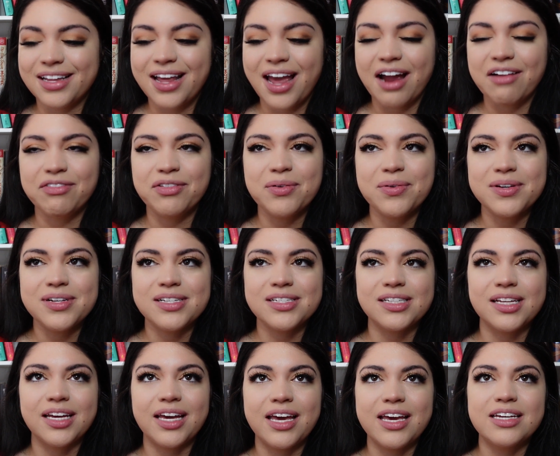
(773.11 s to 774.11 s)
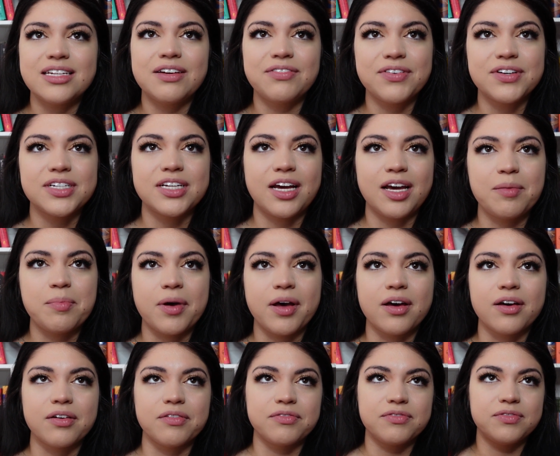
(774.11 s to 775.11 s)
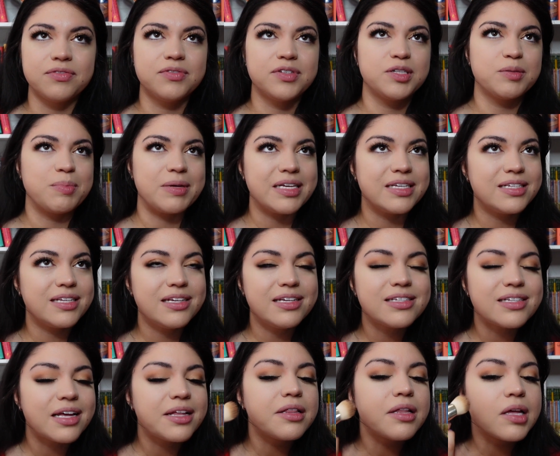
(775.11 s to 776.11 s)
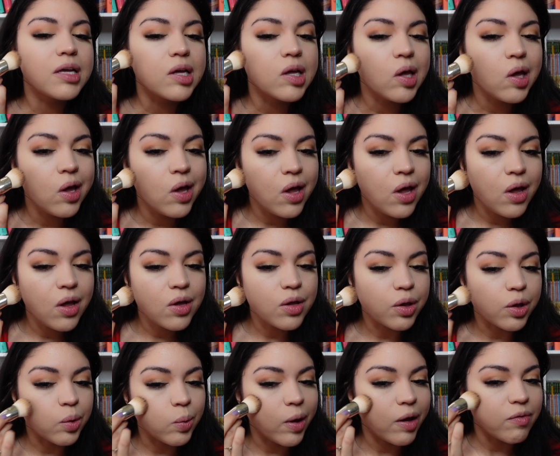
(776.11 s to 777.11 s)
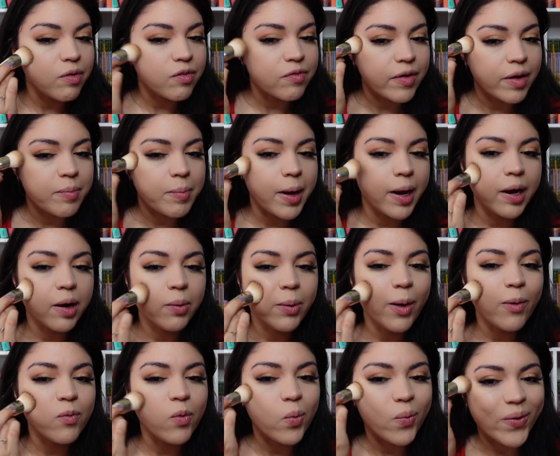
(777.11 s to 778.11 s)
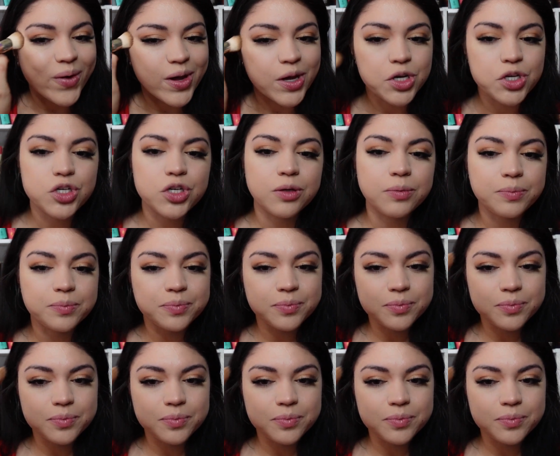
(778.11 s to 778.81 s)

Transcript: Everyone is like a different type of species, I think. Like we have a vampire, we have a witch.